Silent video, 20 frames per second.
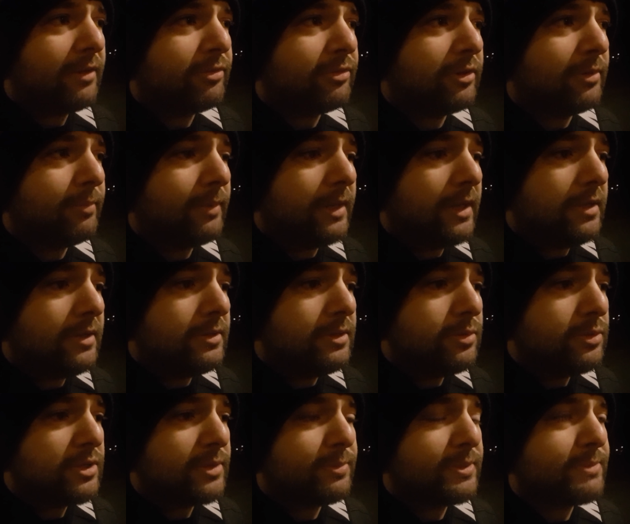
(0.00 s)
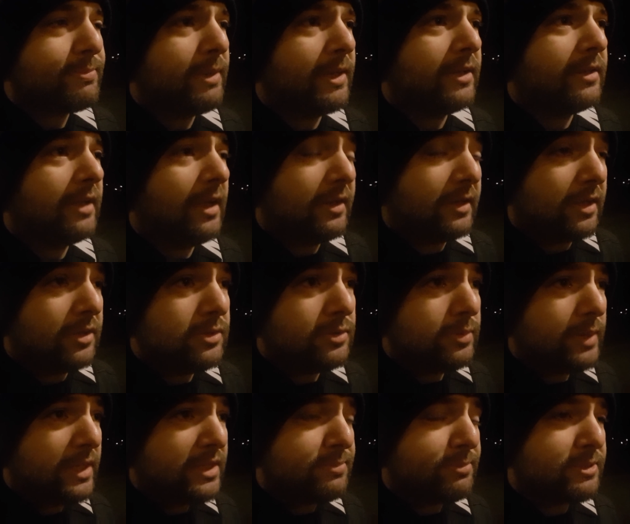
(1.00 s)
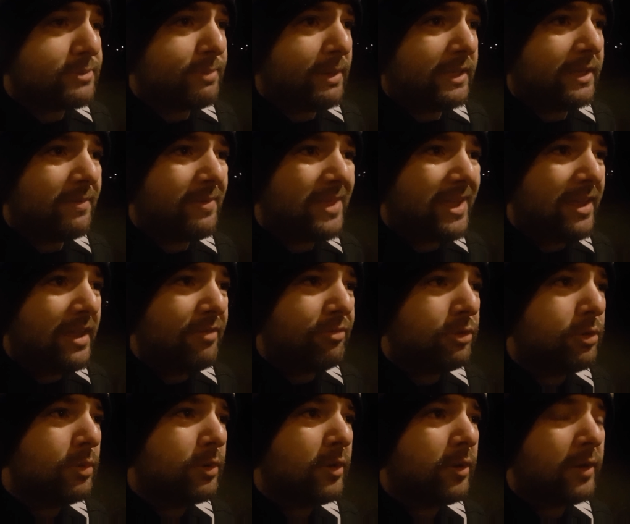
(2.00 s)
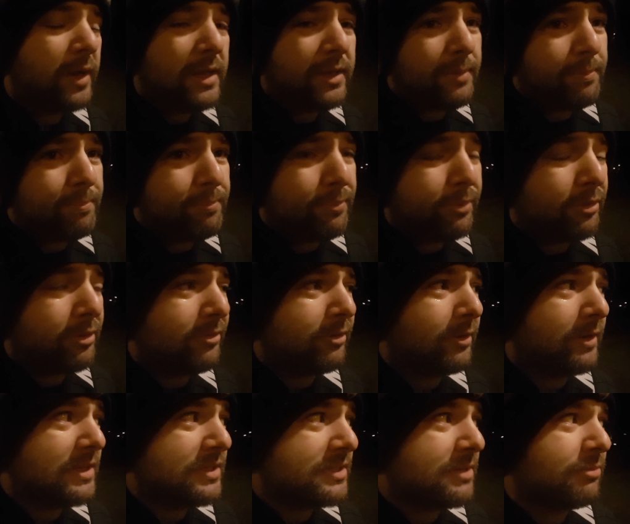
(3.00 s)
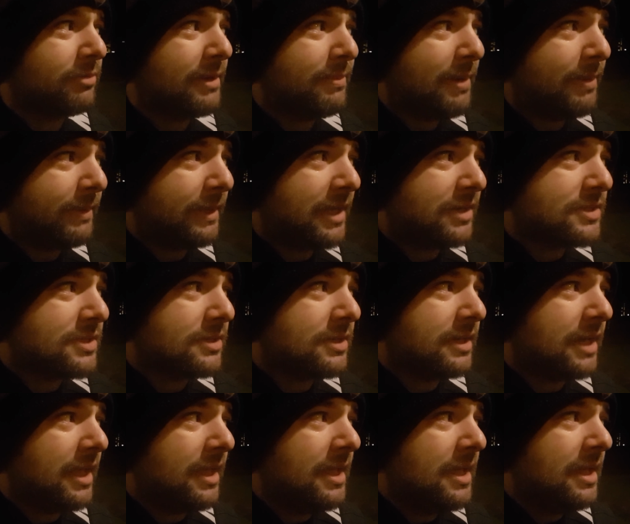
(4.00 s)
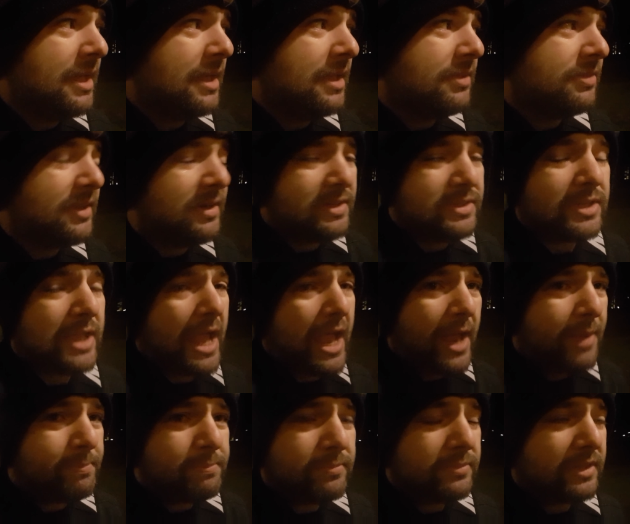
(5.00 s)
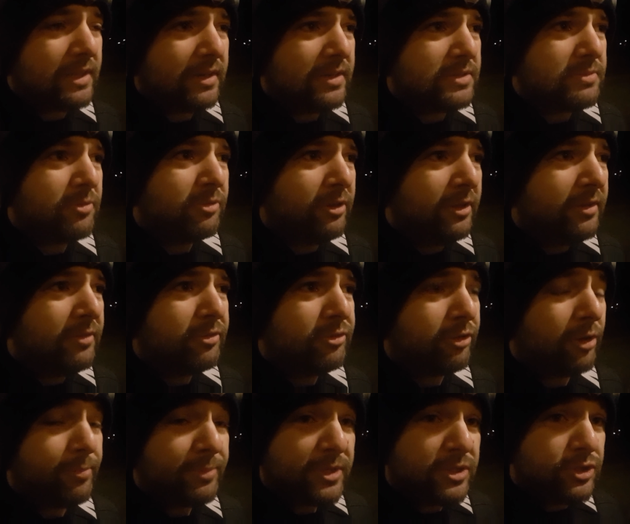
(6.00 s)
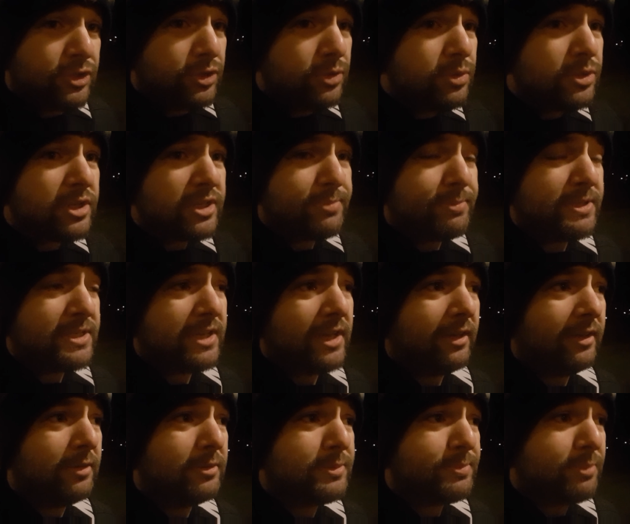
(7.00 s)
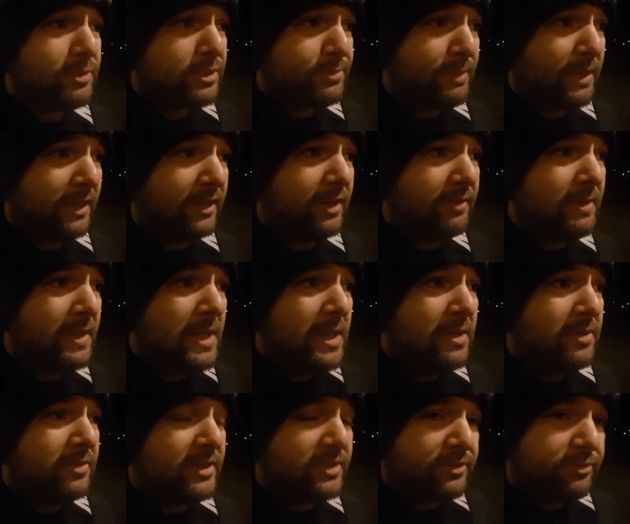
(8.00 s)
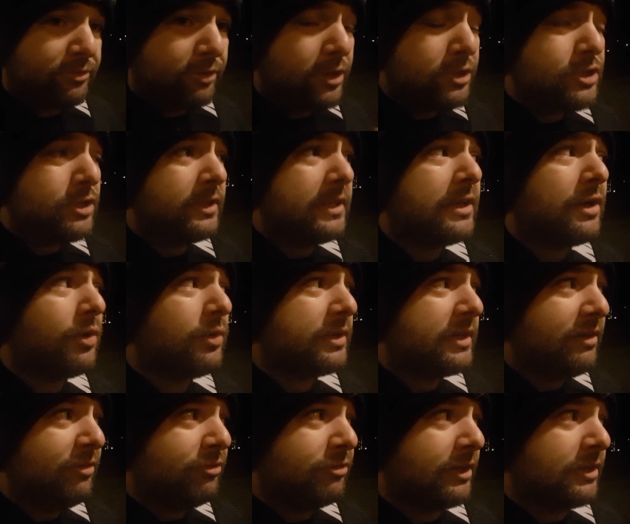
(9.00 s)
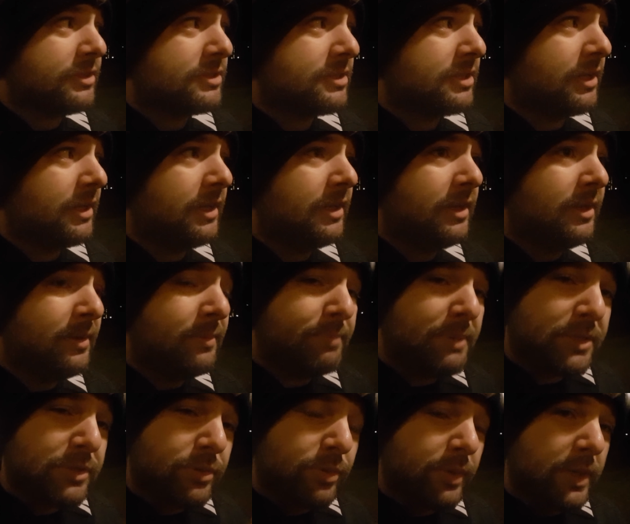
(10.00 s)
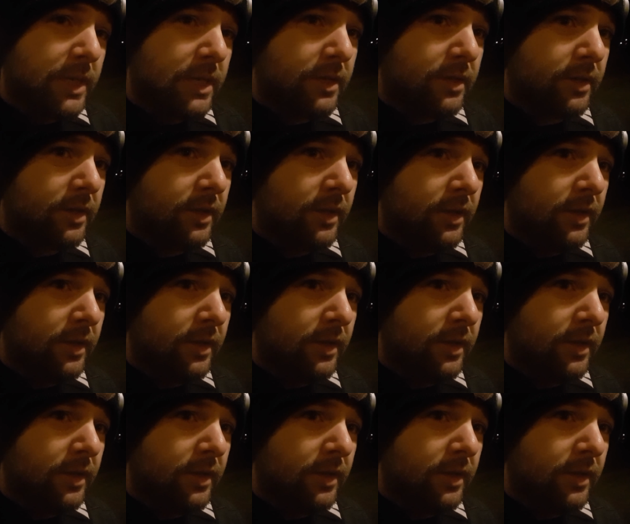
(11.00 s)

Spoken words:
it from a user perspective, like a UX perspective, if you create a progressive web application today, from the user's perspective, there's virtually no difference between